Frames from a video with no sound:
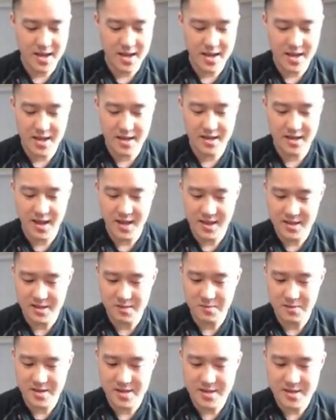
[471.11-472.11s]
And yeah,
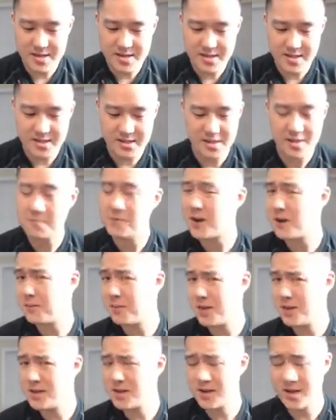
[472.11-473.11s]
this one is, in my
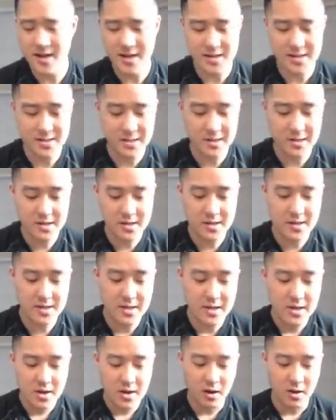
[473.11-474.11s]
opinion, not as good,
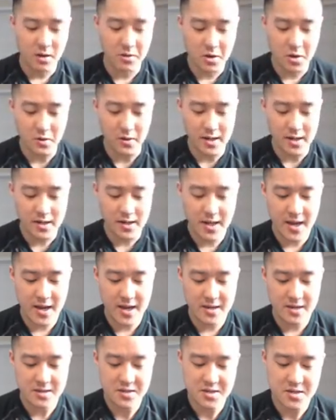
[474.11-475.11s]
although it
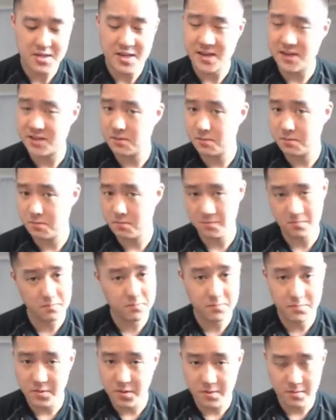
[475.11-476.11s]
can just has
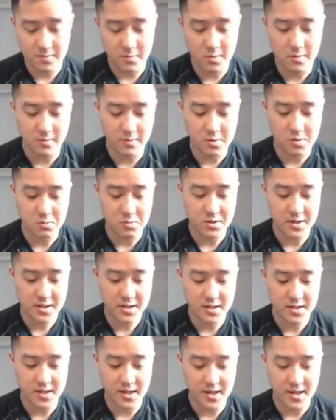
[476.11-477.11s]
universe
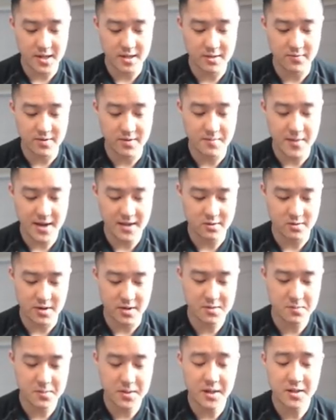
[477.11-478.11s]
protection against VMAX, or
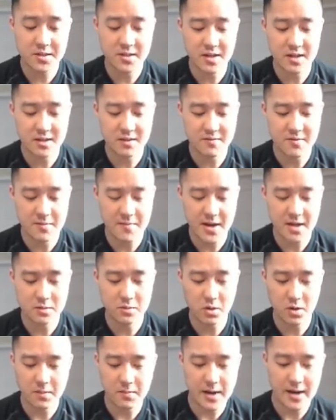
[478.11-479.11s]
has protection against VMAX
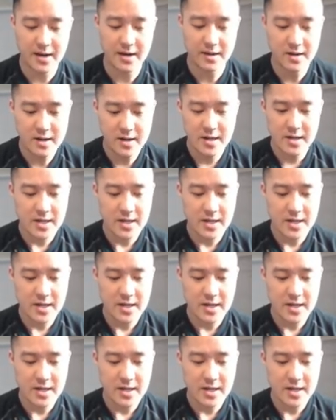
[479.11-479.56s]
Pokemon,